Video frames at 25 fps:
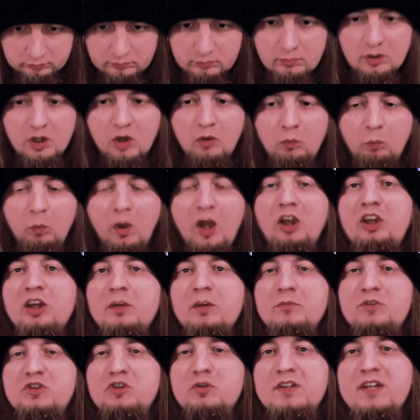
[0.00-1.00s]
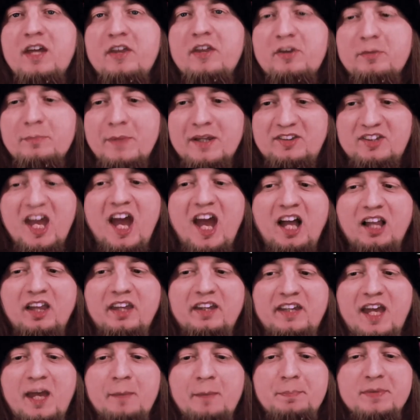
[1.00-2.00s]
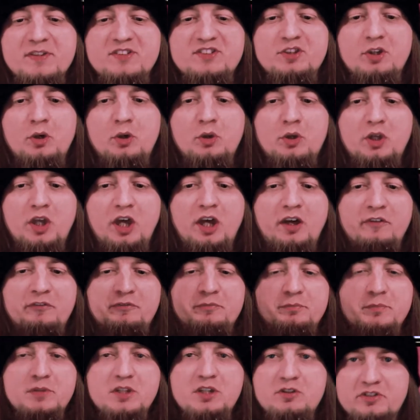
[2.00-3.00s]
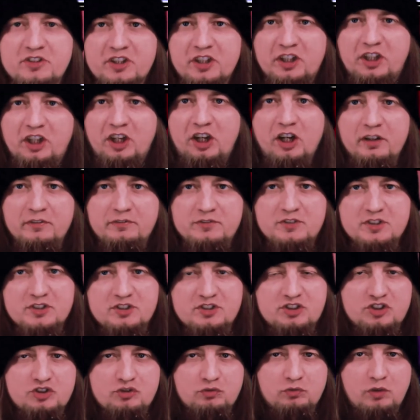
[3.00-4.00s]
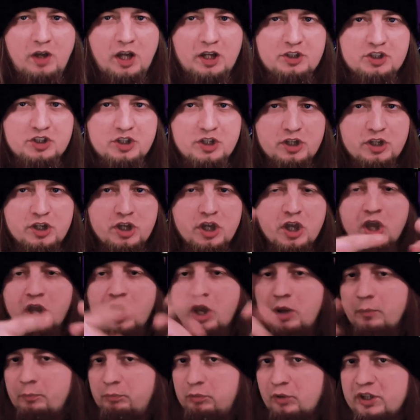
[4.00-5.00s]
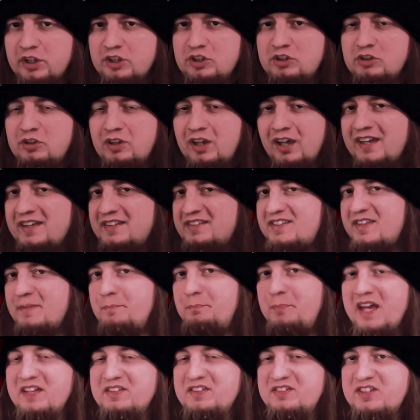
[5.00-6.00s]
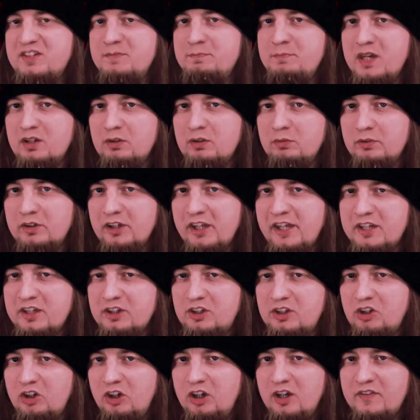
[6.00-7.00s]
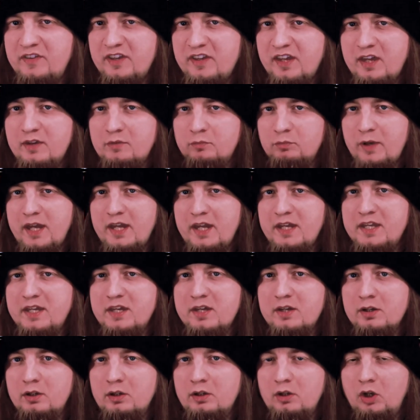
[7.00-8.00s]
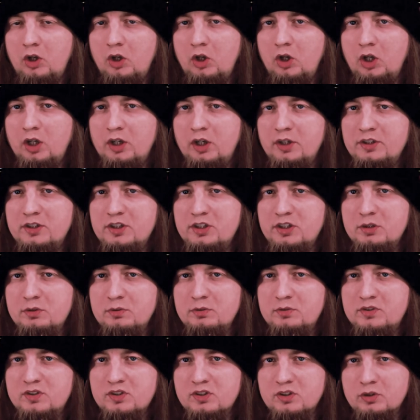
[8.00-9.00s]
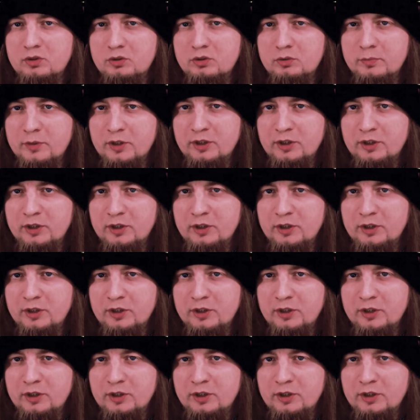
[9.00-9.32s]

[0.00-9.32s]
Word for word: Welcome to another metallic episode of Music of Destruction, bringing you guys the best in metal related content right here on YouTube.